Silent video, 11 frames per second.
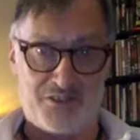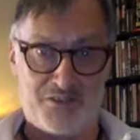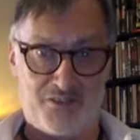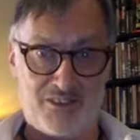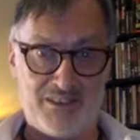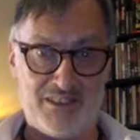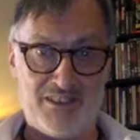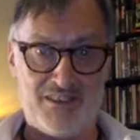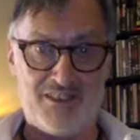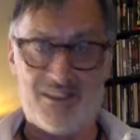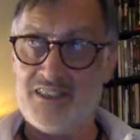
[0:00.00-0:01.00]
You know, I
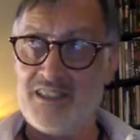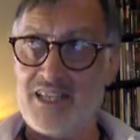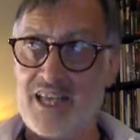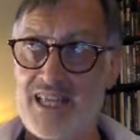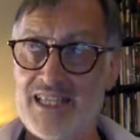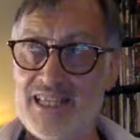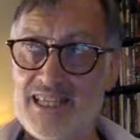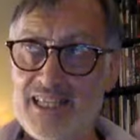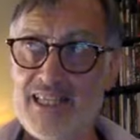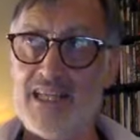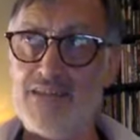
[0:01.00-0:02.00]
did mm.
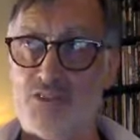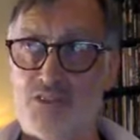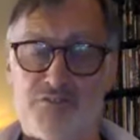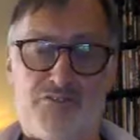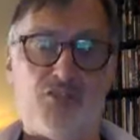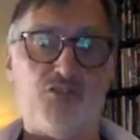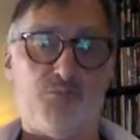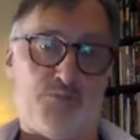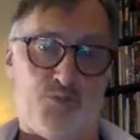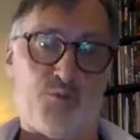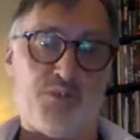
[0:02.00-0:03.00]
11
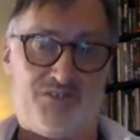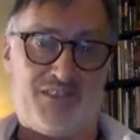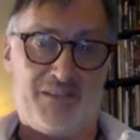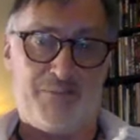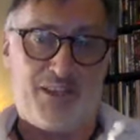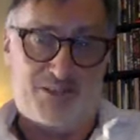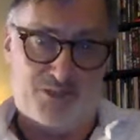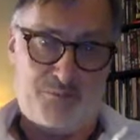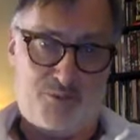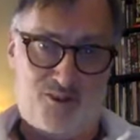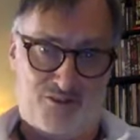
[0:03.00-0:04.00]
films with Lamberto
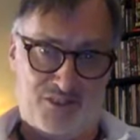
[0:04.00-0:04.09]
Bava.